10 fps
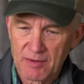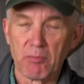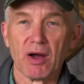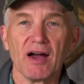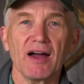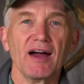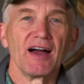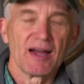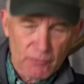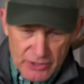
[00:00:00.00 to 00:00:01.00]
But
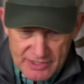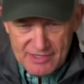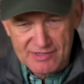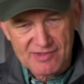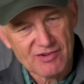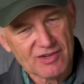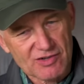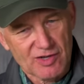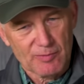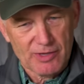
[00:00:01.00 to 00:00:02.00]
I'm reading this
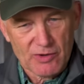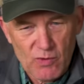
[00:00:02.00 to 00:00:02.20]
article, I'm like,